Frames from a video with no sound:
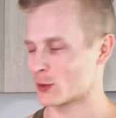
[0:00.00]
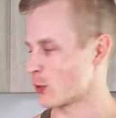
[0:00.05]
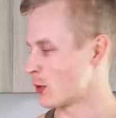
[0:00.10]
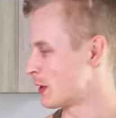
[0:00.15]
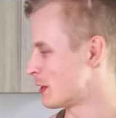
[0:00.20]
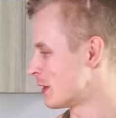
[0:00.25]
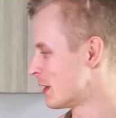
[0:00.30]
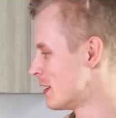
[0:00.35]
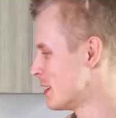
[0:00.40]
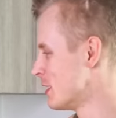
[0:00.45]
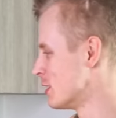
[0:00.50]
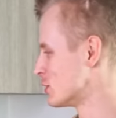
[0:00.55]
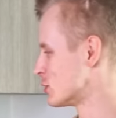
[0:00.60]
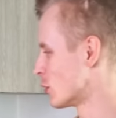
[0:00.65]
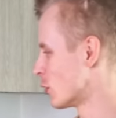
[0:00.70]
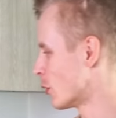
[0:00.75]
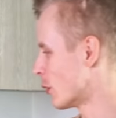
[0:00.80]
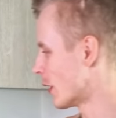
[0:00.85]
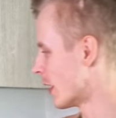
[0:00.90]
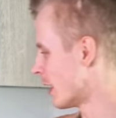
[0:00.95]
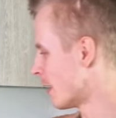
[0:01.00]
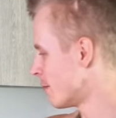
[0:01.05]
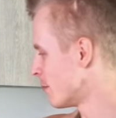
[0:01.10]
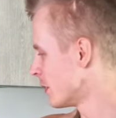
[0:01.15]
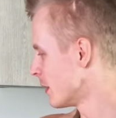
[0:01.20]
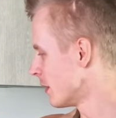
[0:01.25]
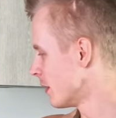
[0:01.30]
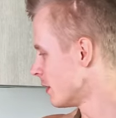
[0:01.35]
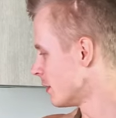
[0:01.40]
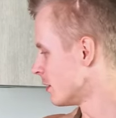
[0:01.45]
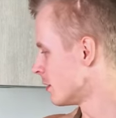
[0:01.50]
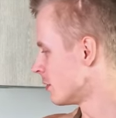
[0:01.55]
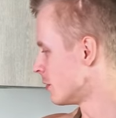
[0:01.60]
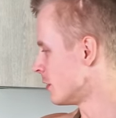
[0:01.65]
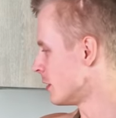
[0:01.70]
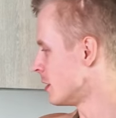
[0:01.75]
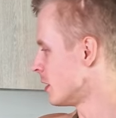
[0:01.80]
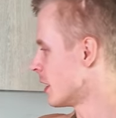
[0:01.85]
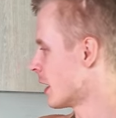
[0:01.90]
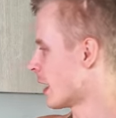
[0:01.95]
as well. So uh,
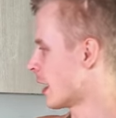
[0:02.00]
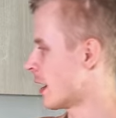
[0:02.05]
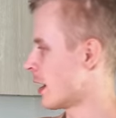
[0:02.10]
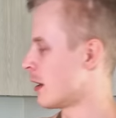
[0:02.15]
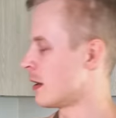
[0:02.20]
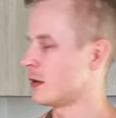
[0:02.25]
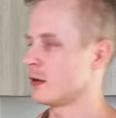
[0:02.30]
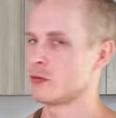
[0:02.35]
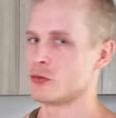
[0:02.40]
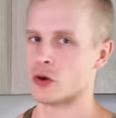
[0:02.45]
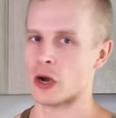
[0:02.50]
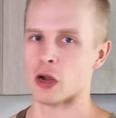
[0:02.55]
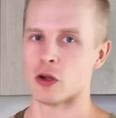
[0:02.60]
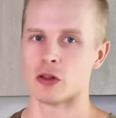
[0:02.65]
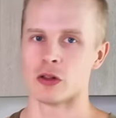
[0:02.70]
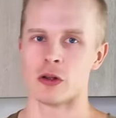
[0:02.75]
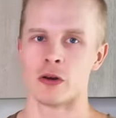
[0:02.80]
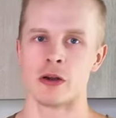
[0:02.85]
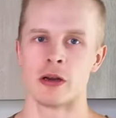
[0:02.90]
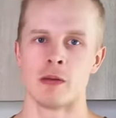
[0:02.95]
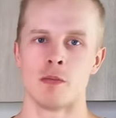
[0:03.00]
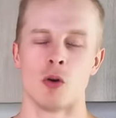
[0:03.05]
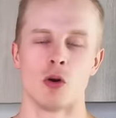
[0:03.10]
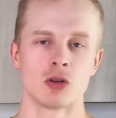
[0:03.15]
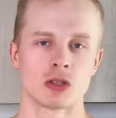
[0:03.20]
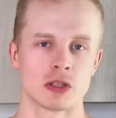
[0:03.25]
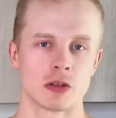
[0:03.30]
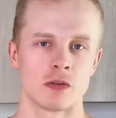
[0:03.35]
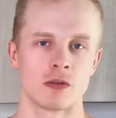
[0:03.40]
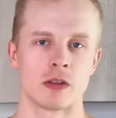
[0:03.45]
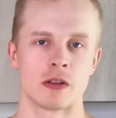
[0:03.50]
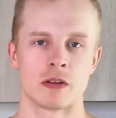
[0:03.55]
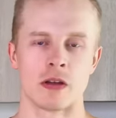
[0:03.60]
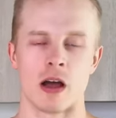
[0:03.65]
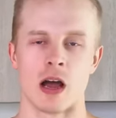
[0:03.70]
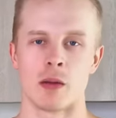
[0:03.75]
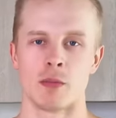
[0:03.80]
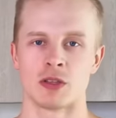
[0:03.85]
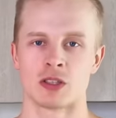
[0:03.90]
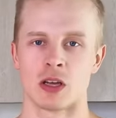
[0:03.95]
the uh, regularly most of the
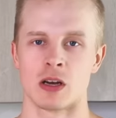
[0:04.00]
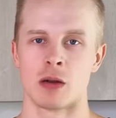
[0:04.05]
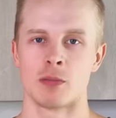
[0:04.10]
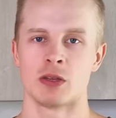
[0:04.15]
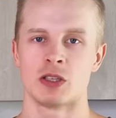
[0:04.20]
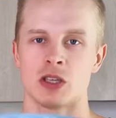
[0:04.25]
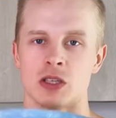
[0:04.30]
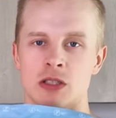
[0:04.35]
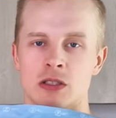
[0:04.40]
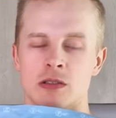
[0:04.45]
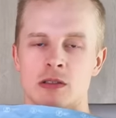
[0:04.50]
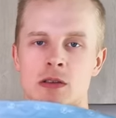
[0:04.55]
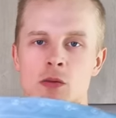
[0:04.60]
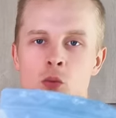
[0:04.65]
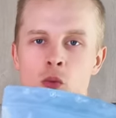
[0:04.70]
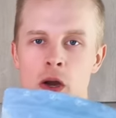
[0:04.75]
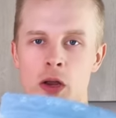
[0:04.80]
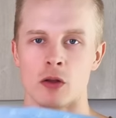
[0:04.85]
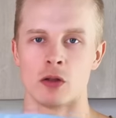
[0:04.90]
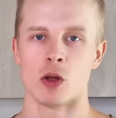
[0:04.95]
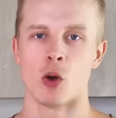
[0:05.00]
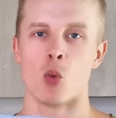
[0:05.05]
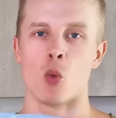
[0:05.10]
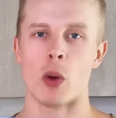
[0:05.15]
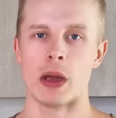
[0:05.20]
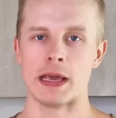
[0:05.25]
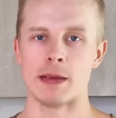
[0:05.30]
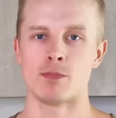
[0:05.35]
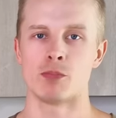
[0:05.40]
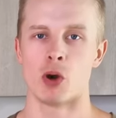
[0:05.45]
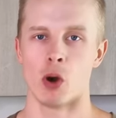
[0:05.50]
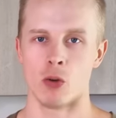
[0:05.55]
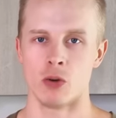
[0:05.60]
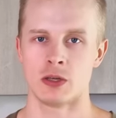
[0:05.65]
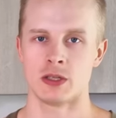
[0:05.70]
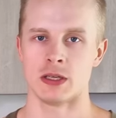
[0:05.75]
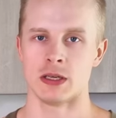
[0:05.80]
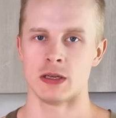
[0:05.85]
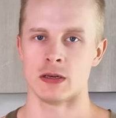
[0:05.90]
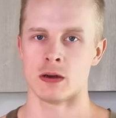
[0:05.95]
time is going to be just regular whey
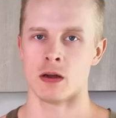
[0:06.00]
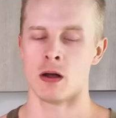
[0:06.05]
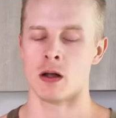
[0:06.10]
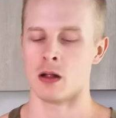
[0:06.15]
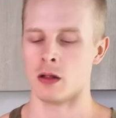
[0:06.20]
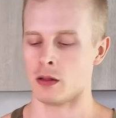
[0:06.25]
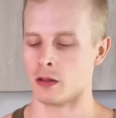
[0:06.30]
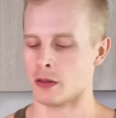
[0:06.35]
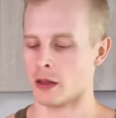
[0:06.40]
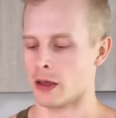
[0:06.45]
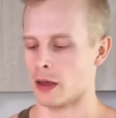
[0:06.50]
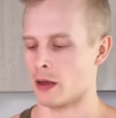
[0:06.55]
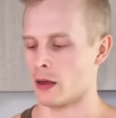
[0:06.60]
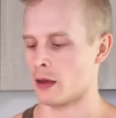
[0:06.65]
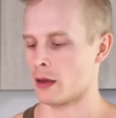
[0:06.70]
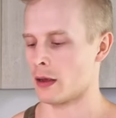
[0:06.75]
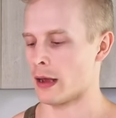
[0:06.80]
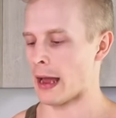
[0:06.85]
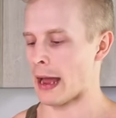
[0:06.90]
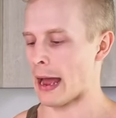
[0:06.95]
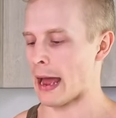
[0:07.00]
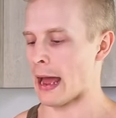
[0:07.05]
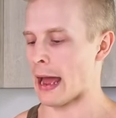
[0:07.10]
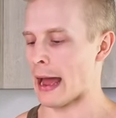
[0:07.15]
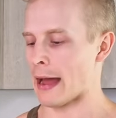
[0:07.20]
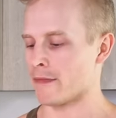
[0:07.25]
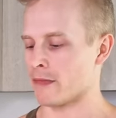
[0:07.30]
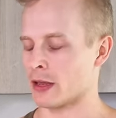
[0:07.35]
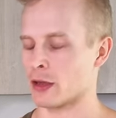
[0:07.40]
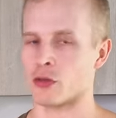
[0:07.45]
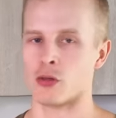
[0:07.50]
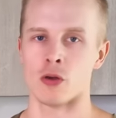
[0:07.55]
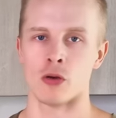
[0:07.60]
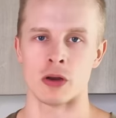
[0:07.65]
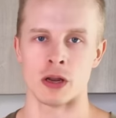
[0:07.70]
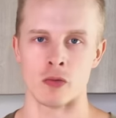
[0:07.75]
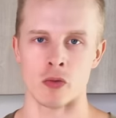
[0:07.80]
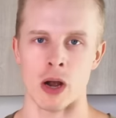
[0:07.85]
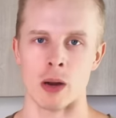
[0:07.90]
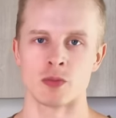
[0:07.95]
protein. I'll uh, ha have like
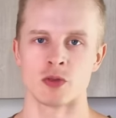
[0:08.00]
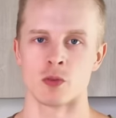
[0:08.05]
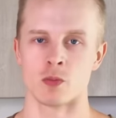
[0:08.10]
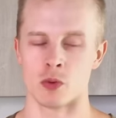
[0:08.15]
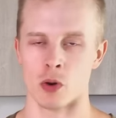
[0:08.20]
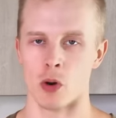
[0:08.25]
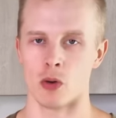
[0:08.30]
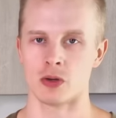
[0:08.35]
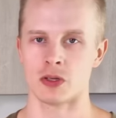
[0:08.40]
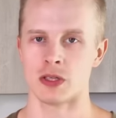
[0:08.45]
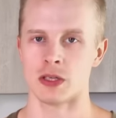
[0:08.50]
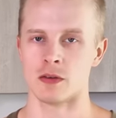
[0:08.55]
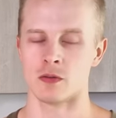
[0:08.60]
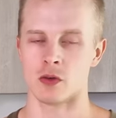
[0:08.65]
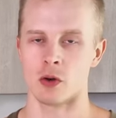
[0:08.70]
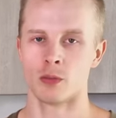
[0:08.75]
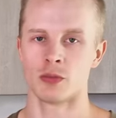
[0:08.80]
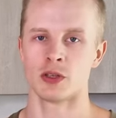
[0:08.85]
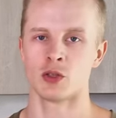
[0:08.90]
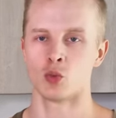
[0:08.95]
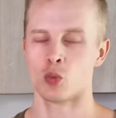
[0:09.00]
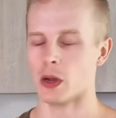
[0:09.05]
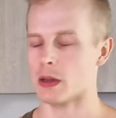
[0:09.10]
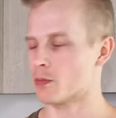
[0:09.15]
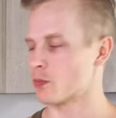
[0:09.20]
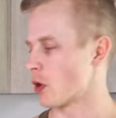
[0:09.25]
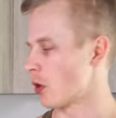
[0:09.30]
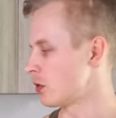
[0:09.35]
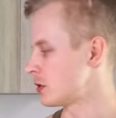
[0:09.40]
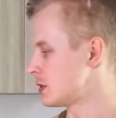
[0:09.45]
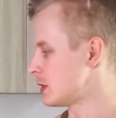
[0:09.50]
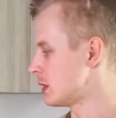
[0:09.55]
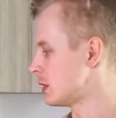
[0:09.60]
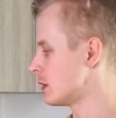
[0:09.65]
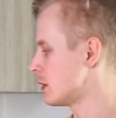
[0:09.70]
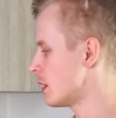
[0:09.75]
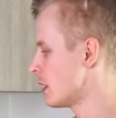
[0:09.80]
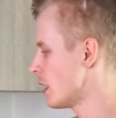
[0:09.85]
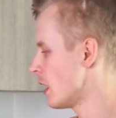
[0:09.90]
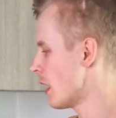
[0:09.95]
30 grams of protein from this whey
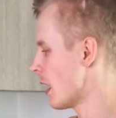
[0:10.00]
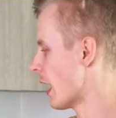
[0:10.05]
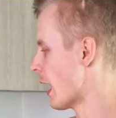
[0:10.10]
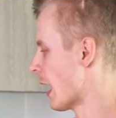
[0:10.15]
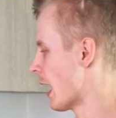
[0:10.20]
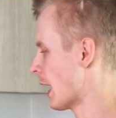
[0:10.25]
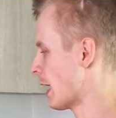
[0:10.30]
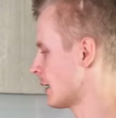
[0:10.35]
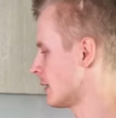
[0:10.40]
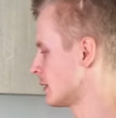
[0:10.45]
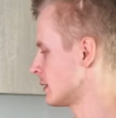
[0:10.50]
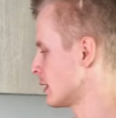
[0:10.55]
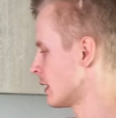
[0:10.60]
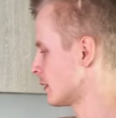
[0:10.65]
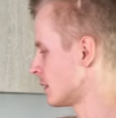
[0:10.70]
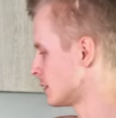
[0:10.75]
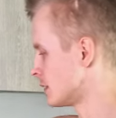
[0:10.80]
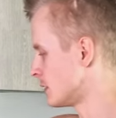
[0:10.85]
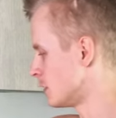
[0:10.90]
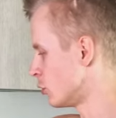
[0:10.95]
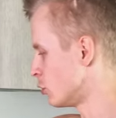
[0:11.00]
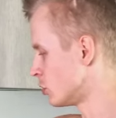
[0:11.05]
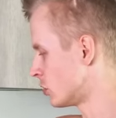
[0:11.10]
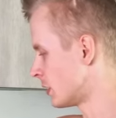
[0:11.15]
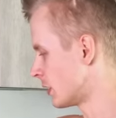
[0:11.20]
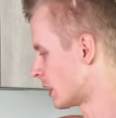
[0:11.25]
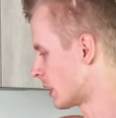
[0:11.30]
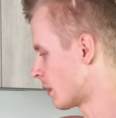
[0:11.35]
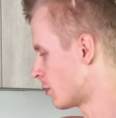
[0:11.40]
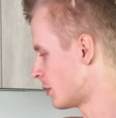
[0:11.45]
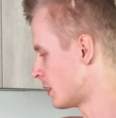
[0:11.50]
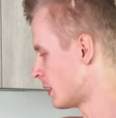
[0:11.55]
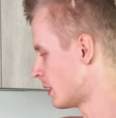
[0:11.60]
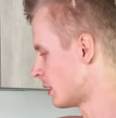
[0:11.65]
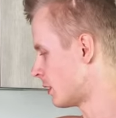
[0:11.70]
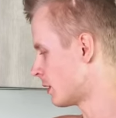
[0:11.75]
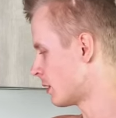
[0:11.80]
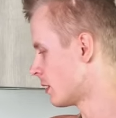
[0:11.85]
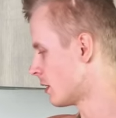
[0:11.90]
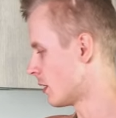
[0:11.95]
protein and uh, this is usually going to
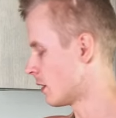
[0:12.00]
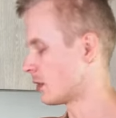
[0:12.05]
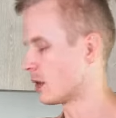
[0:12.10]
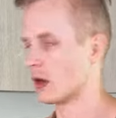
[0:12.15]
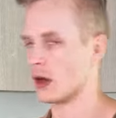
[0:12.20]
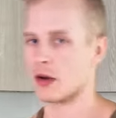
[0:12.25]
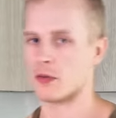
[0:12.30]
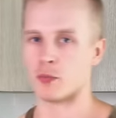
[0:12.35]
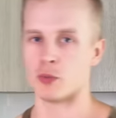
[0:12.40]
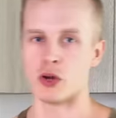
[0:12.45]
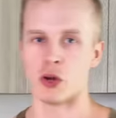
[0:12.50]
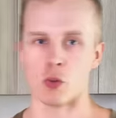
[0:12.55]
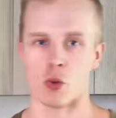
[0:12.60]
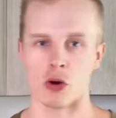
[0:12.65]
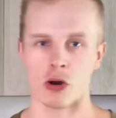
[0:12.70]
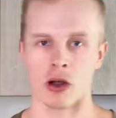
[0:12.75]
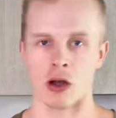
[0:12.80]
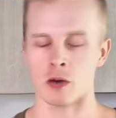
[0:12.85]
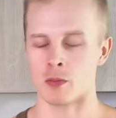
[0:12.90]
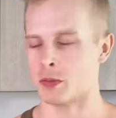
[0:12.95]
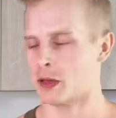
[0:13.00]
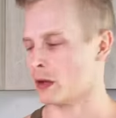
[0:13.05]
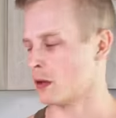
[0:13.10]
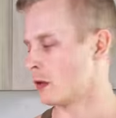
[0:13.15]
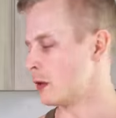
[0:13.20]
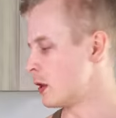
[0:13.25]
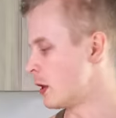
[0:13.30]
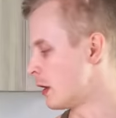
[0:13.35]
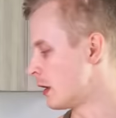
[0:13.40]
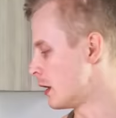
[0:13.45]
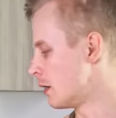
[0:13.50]
be the kind of pre-workout meal.